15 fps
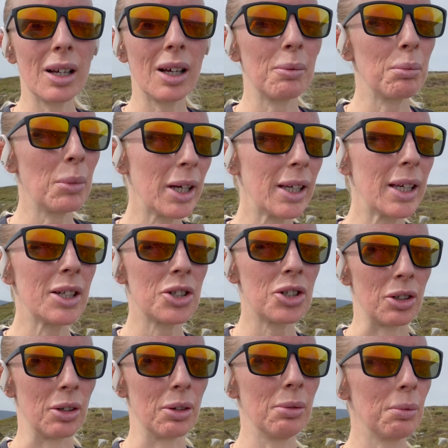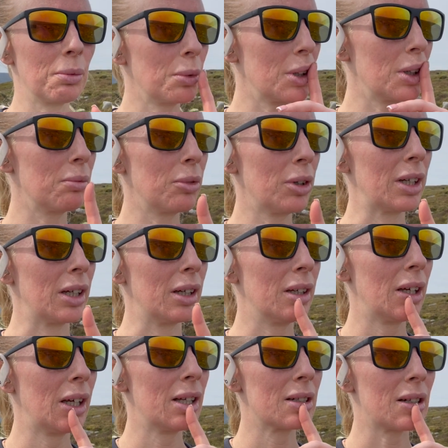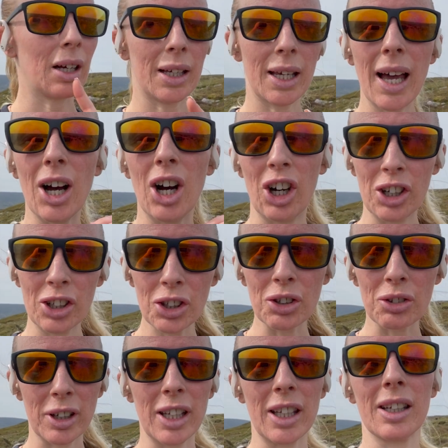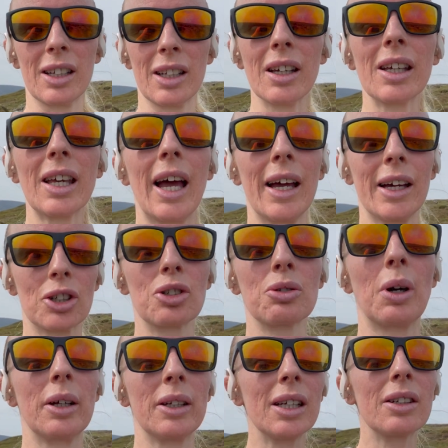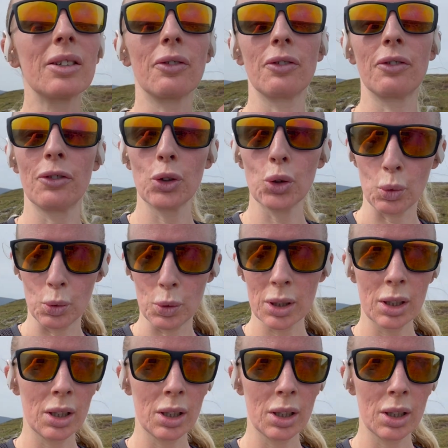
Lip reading: my issue when I'm running is I get hungry. I need food.